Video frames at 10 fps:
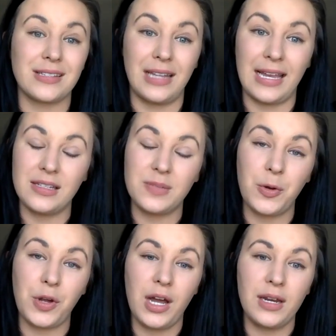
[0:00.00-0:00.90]
lightens
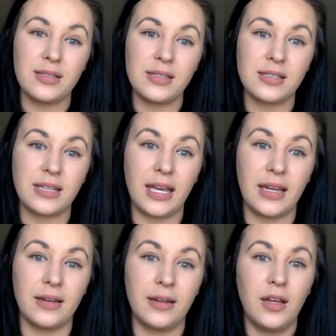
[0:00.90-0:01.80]
Pocahontas'
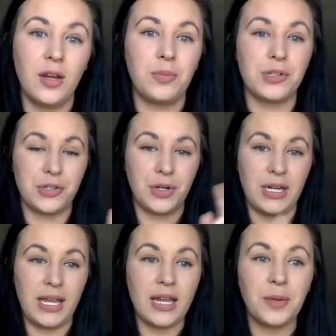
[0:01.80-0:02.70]
skin, puts her
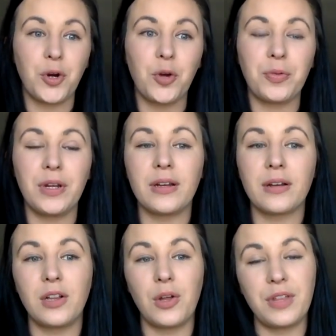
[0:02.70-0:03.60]
in inappropriate
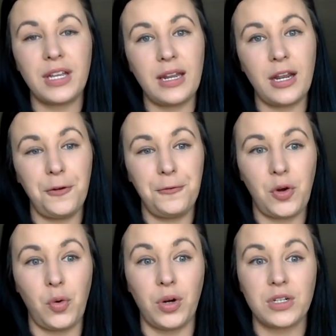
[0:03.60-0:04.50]
clothing and hair for
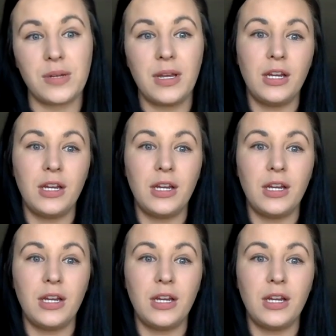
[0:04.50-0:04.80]
court.